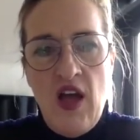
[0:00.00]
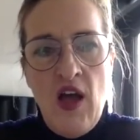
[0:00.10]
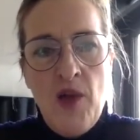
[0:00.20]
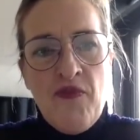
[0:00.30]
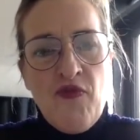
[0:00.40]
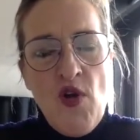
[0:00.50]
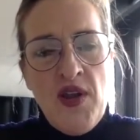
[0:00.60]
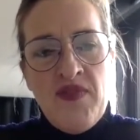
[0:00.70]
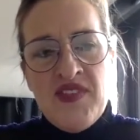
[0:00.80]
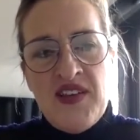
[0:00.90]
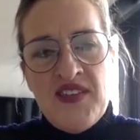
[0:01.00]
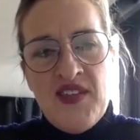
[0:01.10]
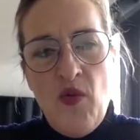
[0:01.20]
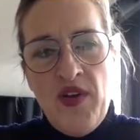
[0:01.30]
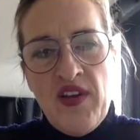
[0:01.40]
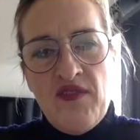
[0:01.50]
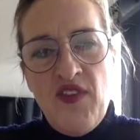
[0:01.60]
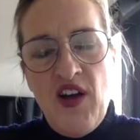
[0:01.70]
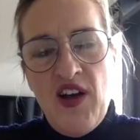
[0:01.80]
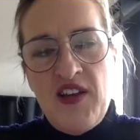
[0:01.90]
Freud emphasizes that one can
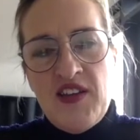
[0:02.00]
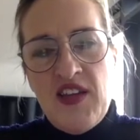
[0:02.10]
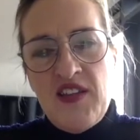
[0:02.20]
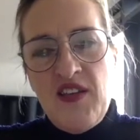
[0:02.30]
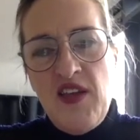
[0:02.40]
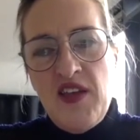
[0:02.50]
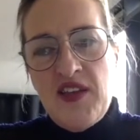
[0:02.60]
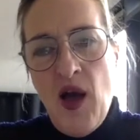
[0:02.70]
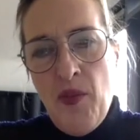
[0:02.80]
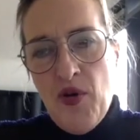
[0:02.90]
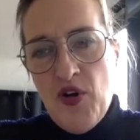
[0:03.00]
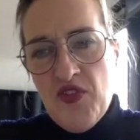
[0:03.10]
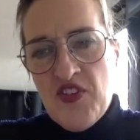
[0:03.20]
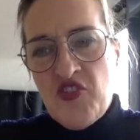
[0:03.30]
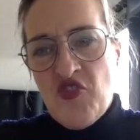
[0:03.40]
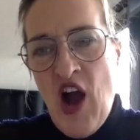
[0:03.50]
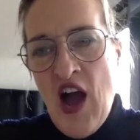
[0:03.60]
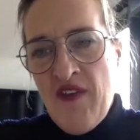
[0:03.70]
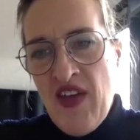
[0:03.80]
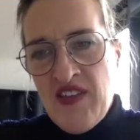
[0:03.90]
find in the double the
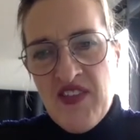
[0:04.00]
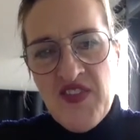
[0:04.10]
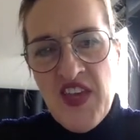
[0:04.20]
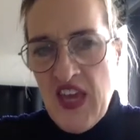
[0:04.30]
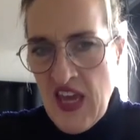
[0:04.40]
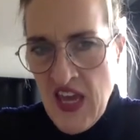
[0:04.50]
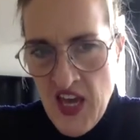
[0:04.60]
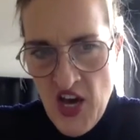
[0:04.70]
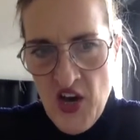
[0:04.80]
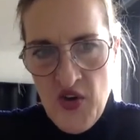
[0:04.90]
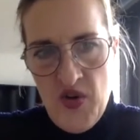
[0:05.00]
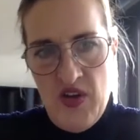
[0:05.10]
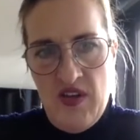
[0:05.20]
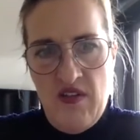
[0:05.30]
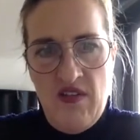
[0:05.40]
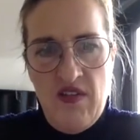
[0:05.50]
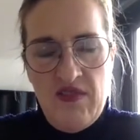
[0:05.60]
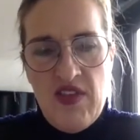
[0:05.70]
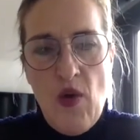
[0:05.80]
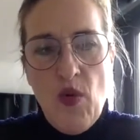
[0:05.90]
strivings of the ego
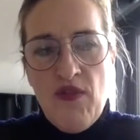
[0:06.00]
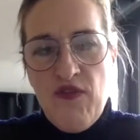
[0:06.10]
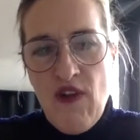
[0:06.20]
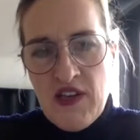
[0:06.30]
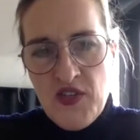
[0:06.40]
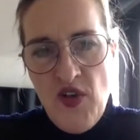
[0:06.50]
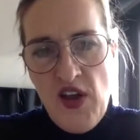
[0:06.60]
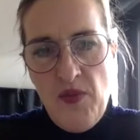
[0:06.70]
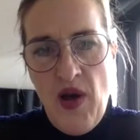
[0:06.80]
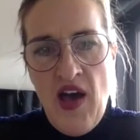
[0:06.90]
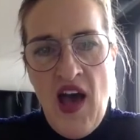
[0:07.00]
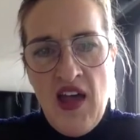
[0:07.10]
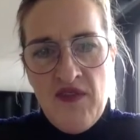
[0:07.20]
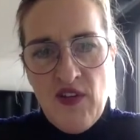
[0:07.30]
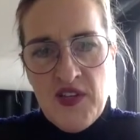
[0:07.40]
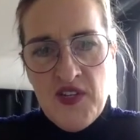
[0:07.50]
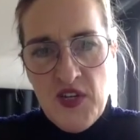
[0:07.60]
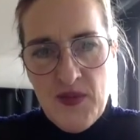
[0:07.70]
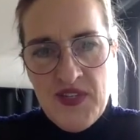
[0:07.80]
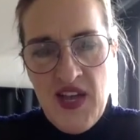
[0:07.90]
that were frustrated by adverse
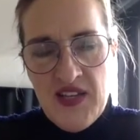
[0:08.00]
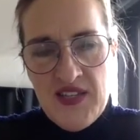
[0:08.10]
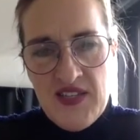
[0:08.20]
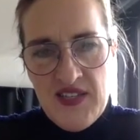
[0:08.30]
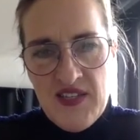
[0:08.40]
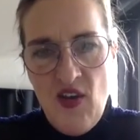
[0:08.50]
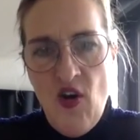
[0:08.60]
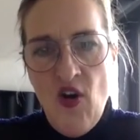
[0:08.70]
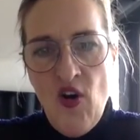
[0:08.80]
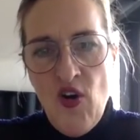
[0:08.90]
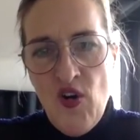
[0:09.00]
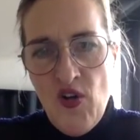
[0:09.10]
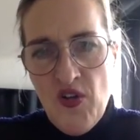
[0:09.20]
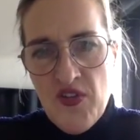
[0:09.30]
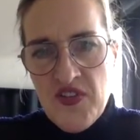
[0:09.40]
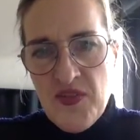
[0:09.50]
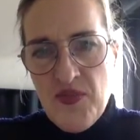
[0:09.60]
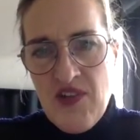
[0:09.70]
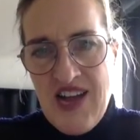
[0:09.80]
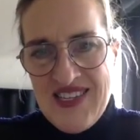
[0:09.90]
circumstances, all the
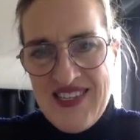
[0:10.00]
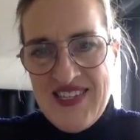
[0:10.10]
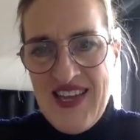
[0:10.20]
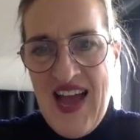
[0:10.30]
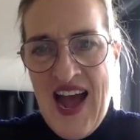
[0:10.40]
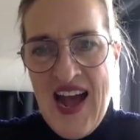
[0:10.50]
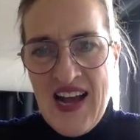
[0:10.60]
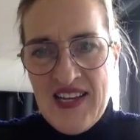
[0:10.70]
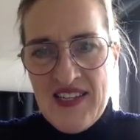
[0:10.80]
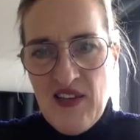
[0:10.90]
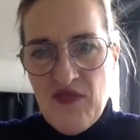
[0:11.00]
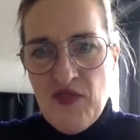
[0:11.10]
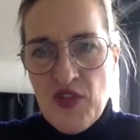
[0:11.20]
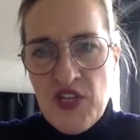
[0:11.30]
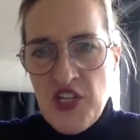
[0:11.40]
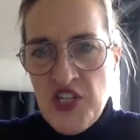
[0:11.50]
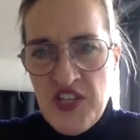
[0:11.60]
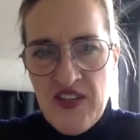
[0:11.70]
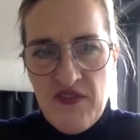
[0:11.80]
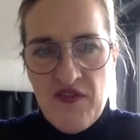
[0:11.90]
suppressed acts of
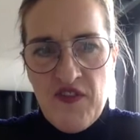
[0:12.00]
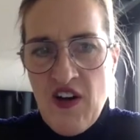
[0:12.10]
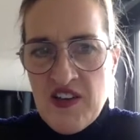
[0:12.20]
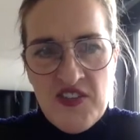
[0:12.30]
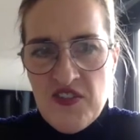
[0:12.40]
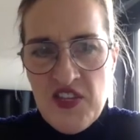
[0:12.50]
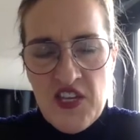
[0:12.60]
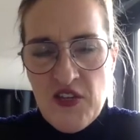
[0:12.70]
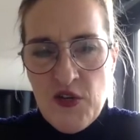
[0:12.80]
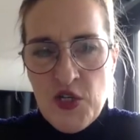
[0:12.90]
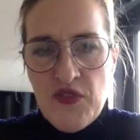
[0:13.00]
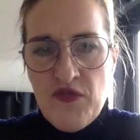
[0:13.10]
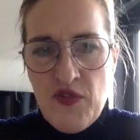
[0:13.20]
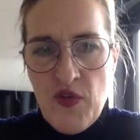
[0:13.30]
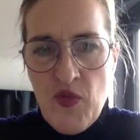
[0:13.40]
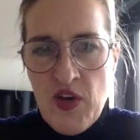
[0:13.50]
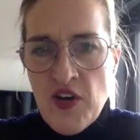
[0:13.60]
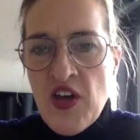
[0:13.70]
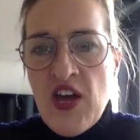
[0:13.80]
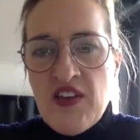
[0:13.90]
volition that fostered the illusion of free
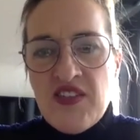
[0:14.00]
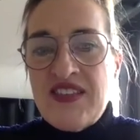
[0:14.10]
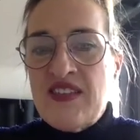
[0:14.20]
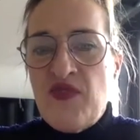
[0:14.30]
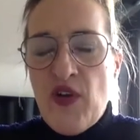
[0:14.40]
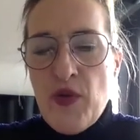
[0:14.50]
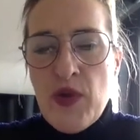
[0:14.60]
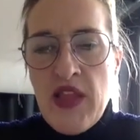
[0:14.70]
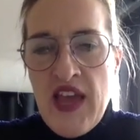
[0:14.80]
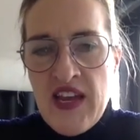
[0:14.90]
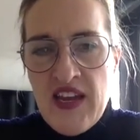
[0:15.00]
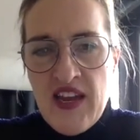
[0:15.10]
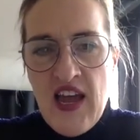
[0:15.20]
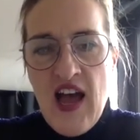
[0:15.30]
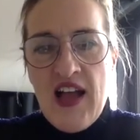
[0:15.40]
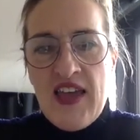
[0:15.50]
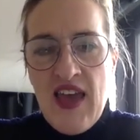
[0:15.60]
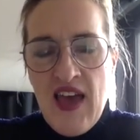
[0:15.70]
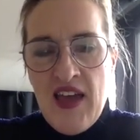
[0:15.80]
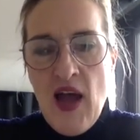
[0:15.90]
will. So this is very related.
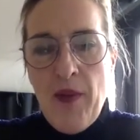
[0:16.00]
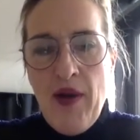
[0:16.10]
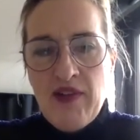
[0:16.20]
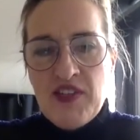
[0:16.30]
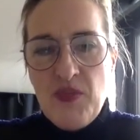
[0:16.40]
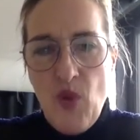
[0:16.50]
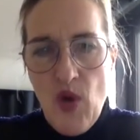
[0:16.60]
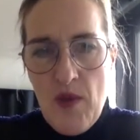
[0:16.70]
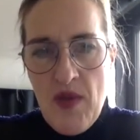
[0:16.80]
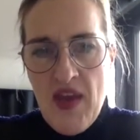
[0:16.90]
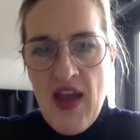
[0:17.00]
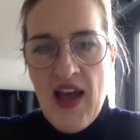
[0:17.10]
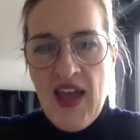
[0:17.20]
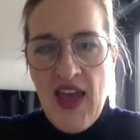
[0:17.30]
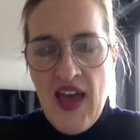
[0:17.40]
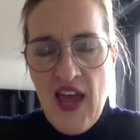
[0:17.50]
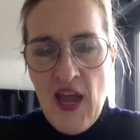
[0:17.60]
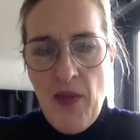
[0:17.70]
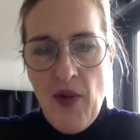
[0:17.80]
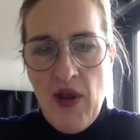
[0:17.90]
Again, about disappointment,
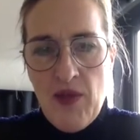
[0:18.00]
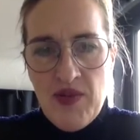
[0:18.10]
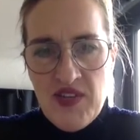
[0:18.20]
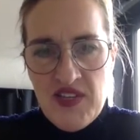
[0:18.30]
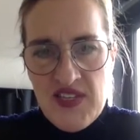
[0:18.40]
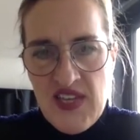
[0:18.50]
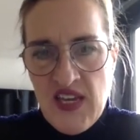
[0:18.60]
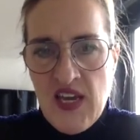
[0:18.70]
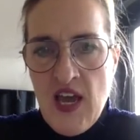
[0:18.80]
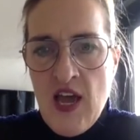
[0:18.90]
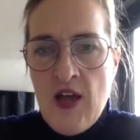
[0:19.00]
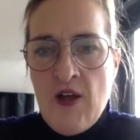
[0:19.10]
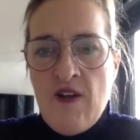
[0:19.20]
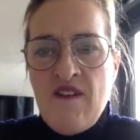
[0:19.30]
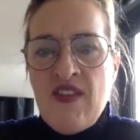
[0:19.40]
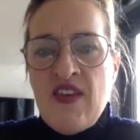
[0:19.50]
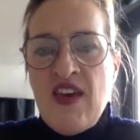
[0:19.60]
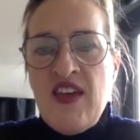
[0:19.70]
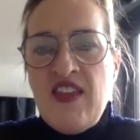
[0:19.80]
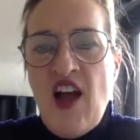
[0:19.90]
again, about impotency.
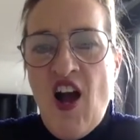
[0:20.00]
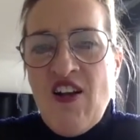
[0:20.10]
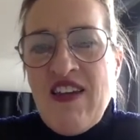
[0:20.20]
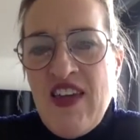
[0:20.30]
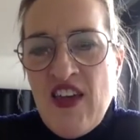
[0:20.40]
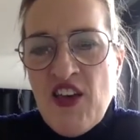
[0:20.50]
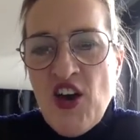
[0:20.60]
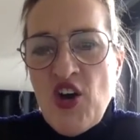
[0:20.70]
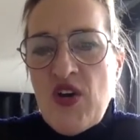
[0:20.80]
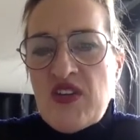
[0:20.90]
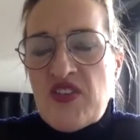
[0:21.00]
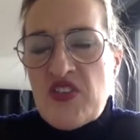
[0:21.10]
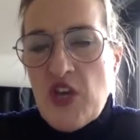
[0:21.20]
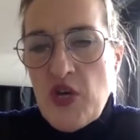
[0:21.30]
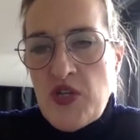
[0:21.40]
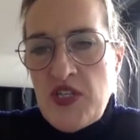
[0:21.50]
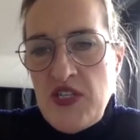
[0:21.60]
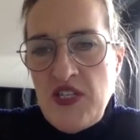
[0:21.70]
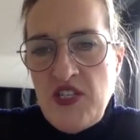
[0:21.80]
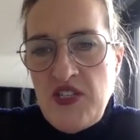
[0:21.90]
Our ego
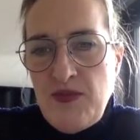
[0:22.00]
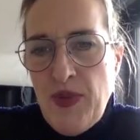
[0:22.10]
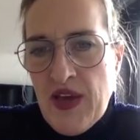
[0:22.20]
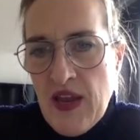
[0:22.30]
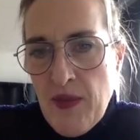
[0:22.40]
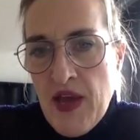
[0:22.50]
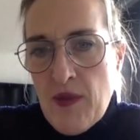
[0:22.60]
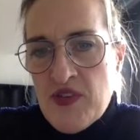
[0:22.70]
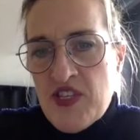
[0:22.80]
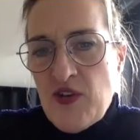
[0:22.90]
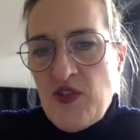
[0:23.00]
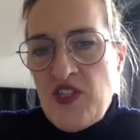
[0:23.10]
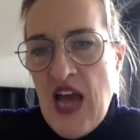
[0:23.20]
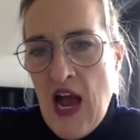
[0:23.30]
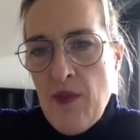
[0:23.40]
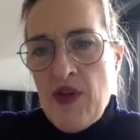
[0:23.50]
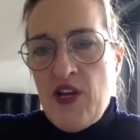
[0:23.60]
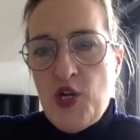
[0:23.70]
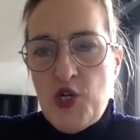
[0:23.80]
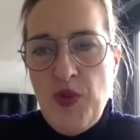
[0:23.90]
can become so
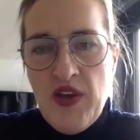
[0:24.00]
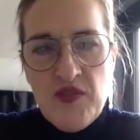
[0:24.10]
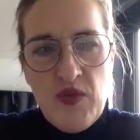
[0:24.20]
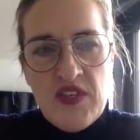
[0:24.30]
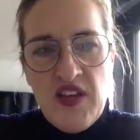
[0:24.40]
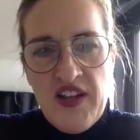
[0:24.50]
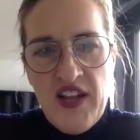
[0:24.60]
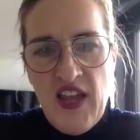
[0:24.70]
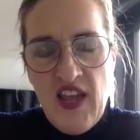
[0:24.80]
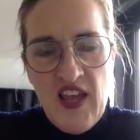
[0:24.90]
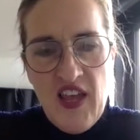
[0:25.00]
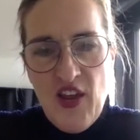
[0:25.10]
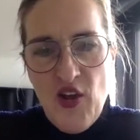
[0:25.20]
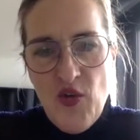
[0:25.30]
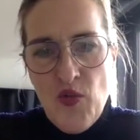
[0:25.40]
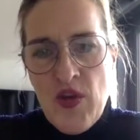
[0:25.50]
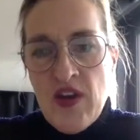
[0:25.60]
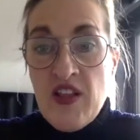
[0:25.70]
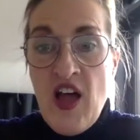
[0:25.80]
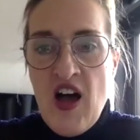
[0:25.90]
damaged because we suddenly,
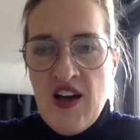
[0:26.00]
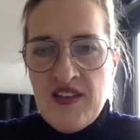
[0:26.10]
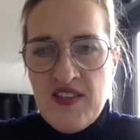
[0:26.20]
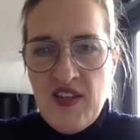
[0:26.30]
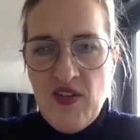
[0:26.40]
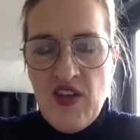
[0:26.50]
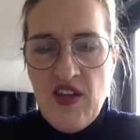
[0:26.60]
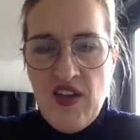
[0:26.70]
realize that